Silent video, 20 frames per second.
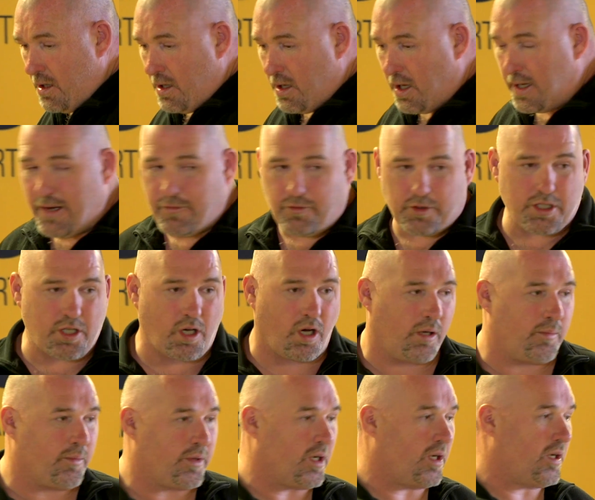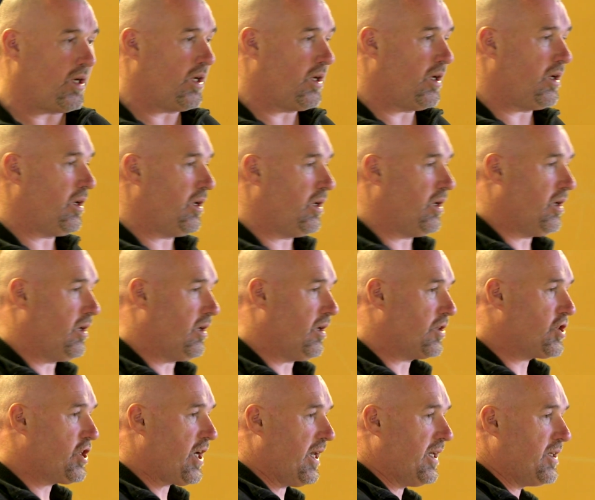And every time that
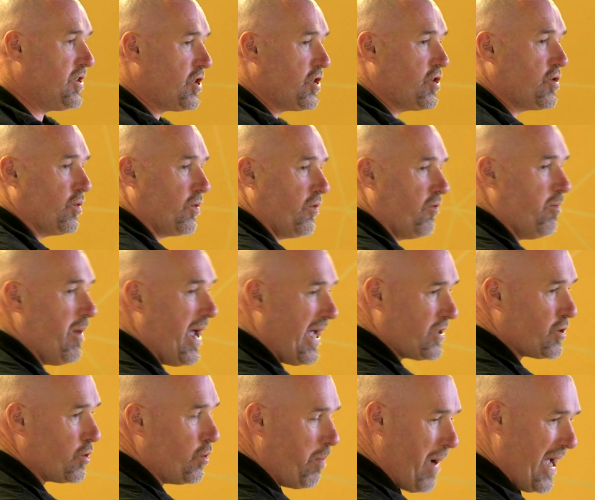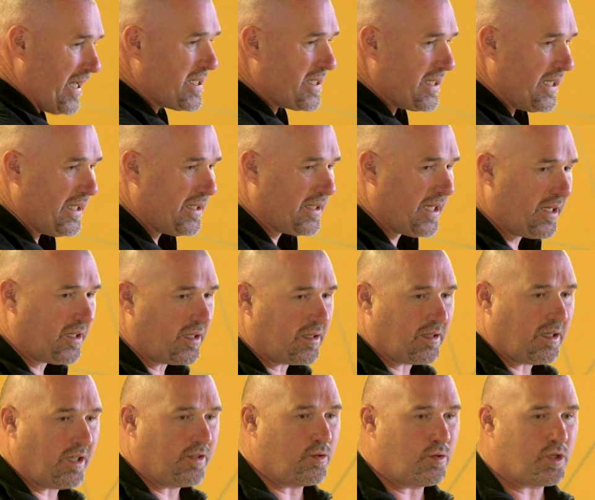a challenge is sort of met or bested,
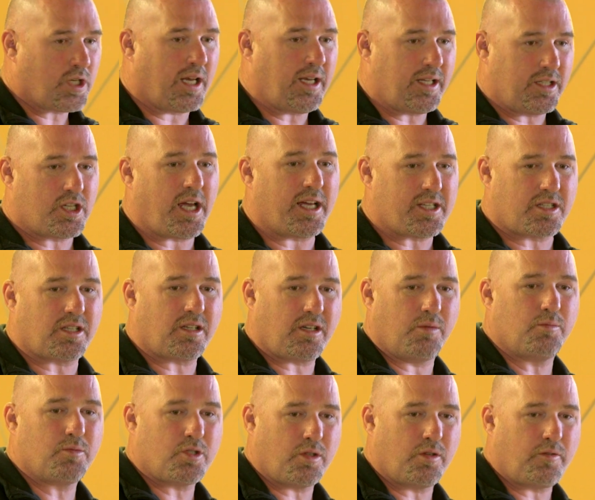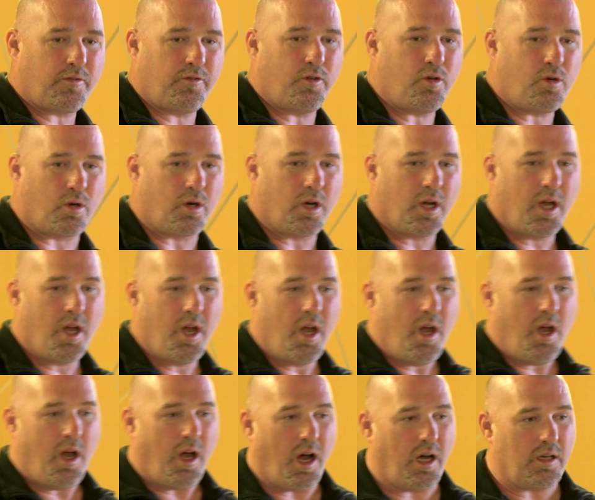then a new challenge has to come to the fore.
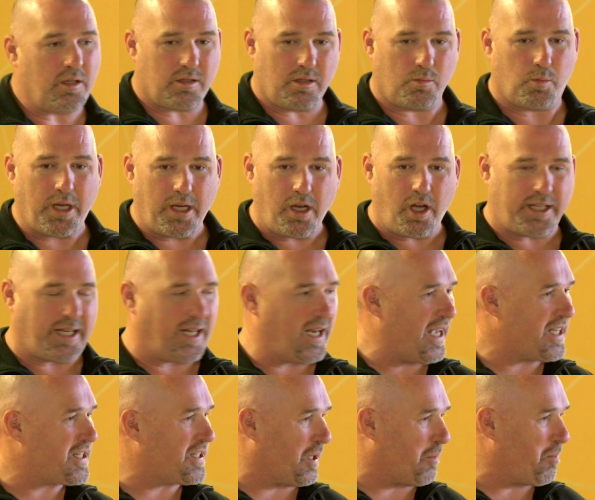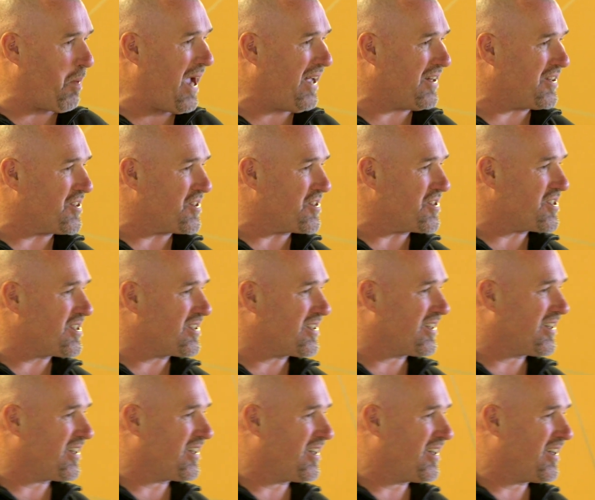And we're like elastic bands.
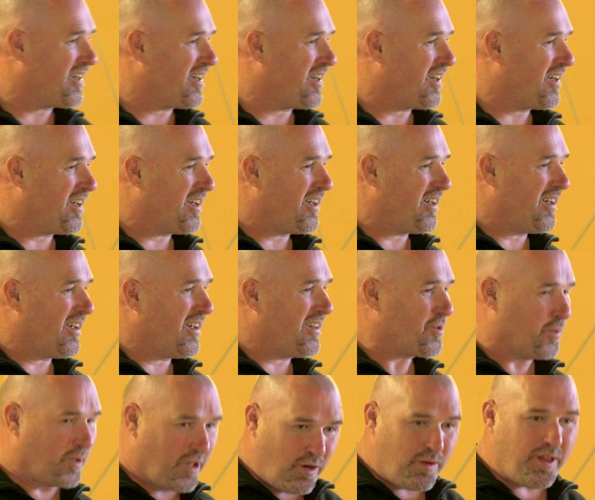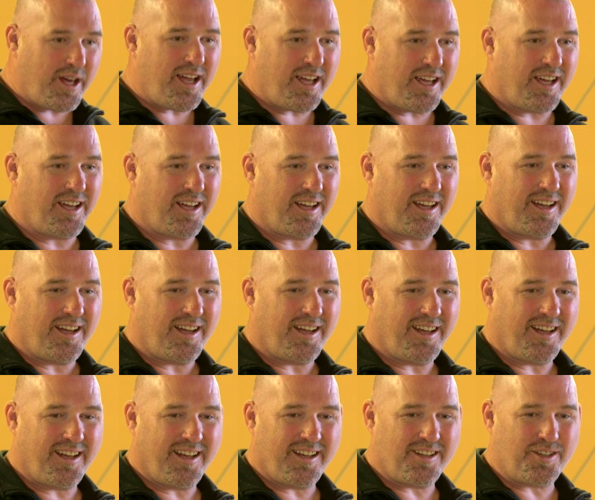Do we know that?
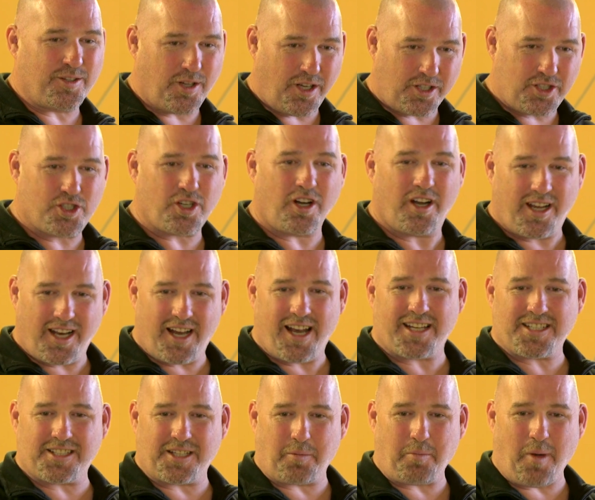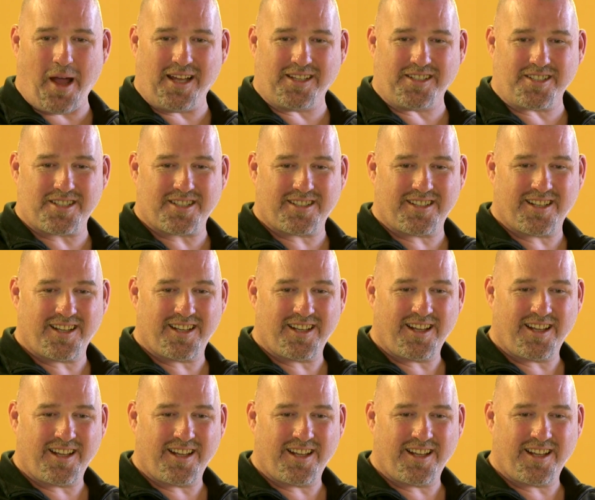You're like giant elastic bands.